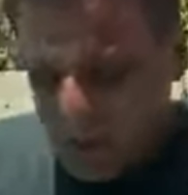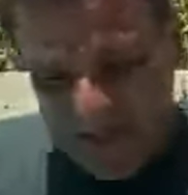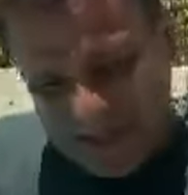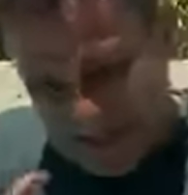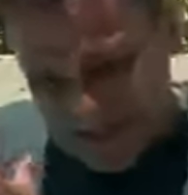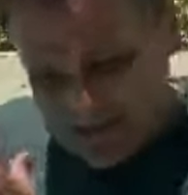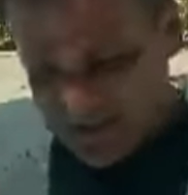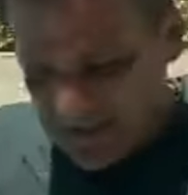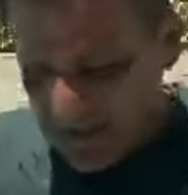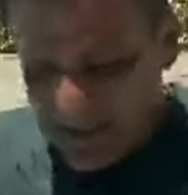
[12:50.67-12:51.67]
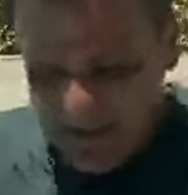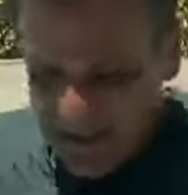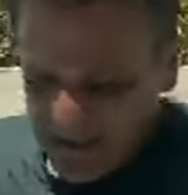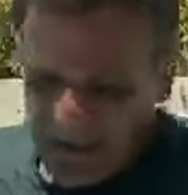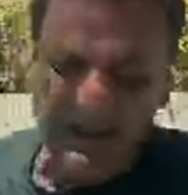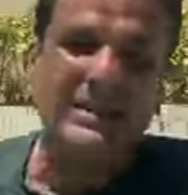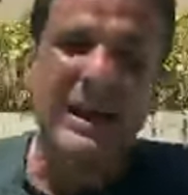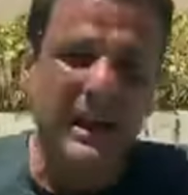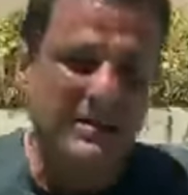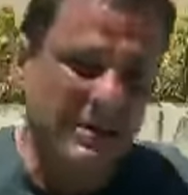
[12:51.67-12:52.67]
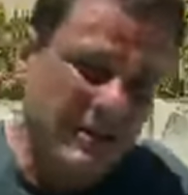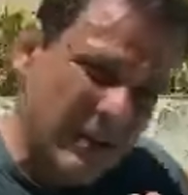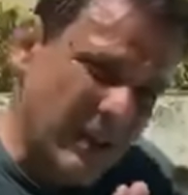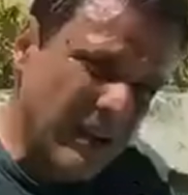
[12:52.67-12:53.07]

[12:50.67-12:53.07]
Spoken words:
weakness and in the times of